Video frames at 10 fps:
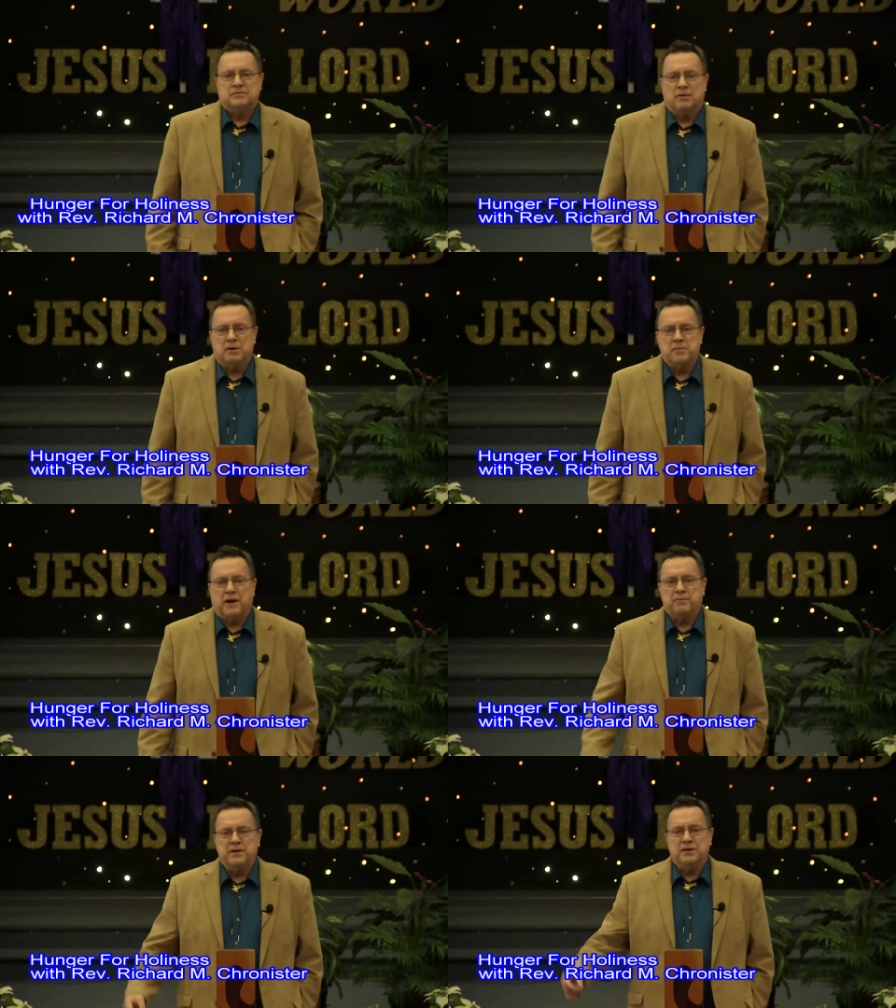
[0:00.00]
Remember
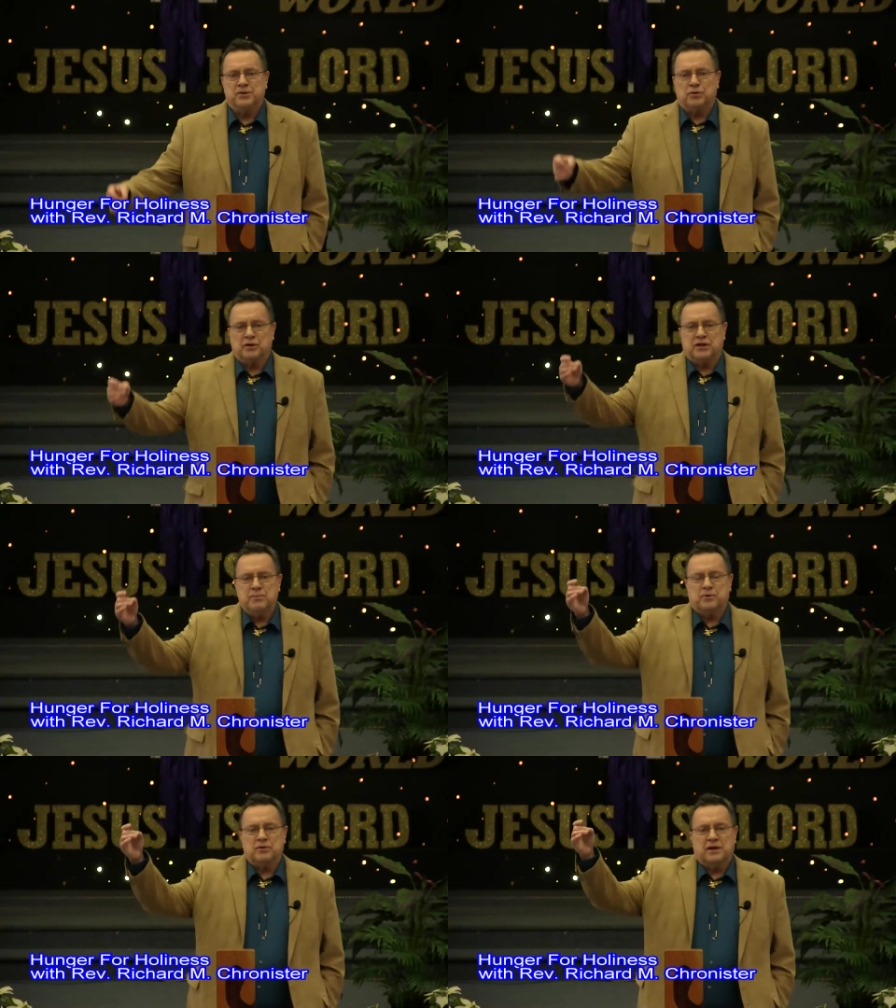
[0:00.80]
about being a
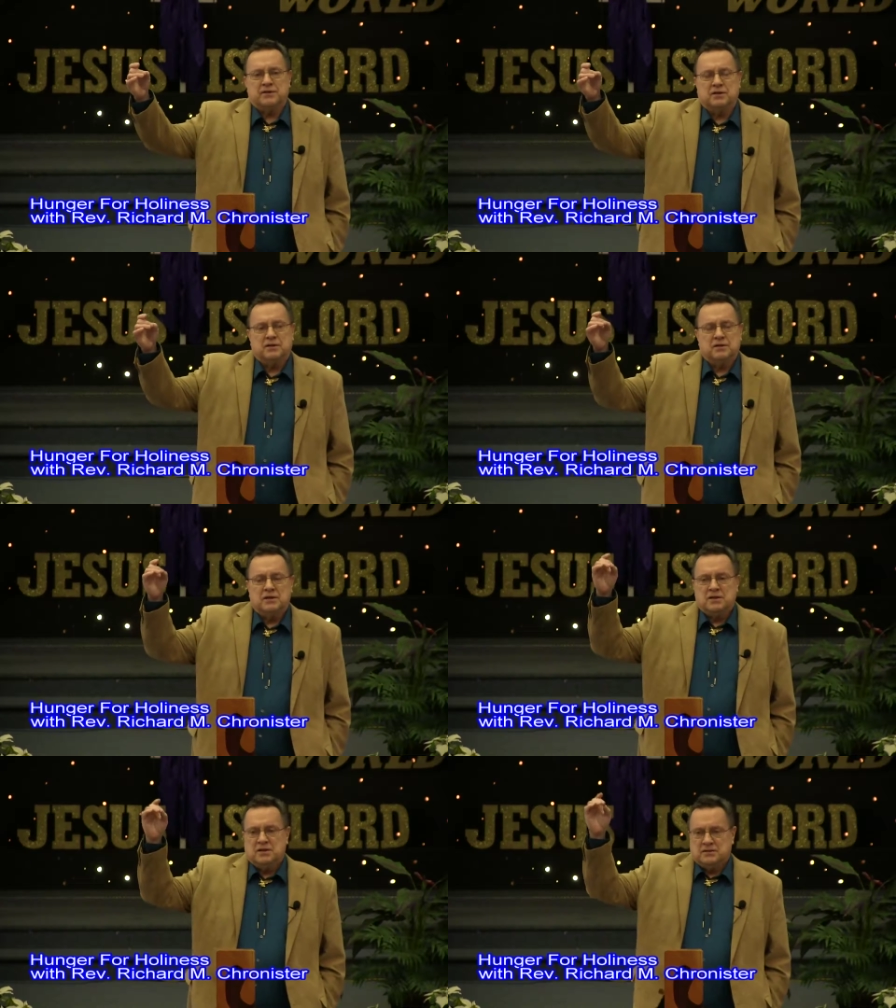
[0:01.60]
doorkeeper at the
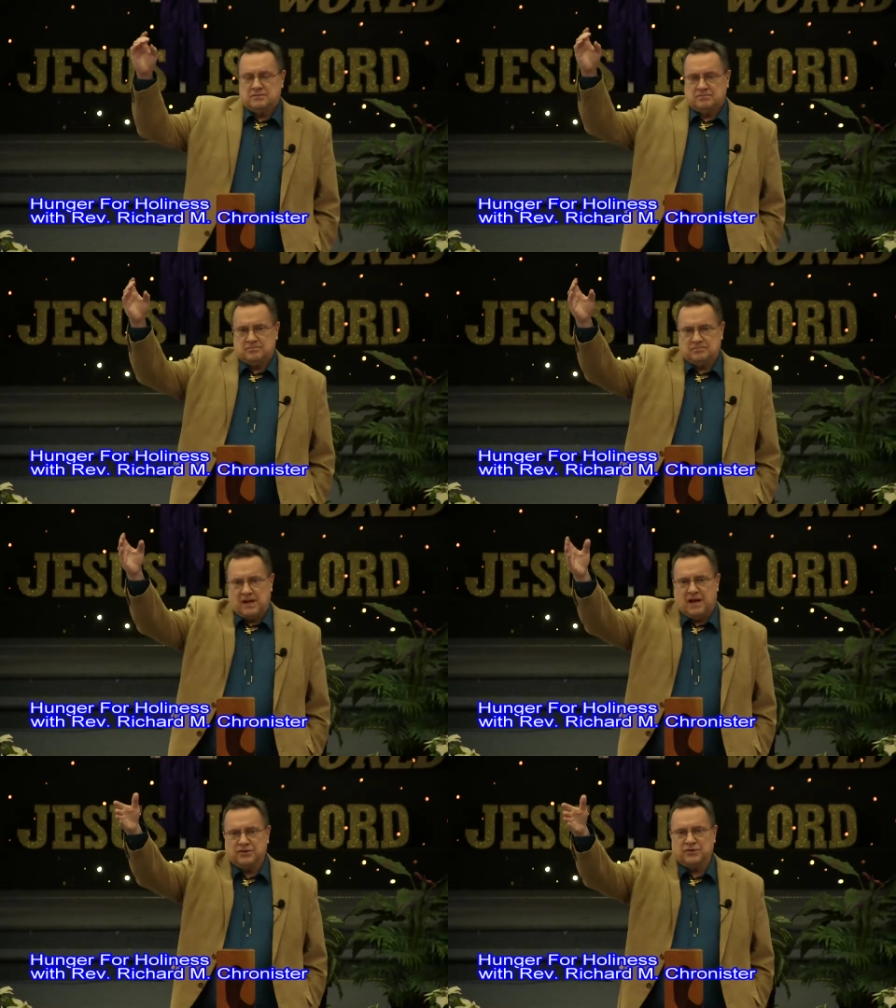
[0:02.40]

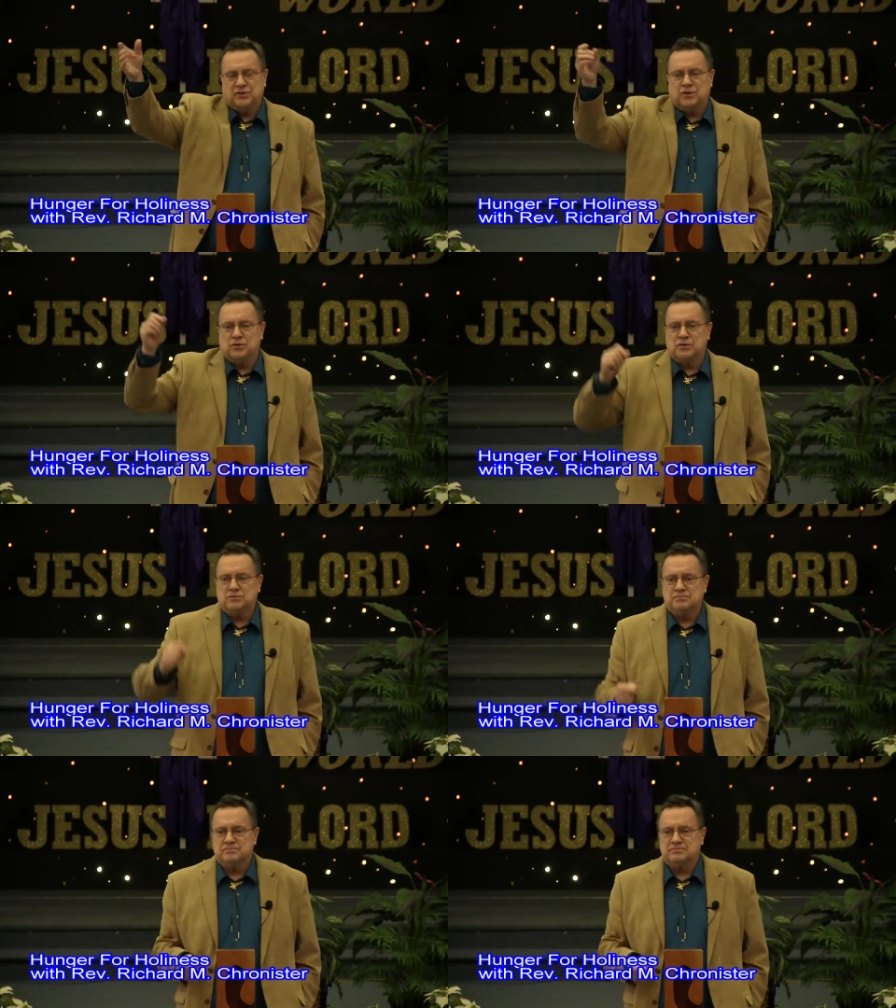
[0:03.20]
house of the Lord?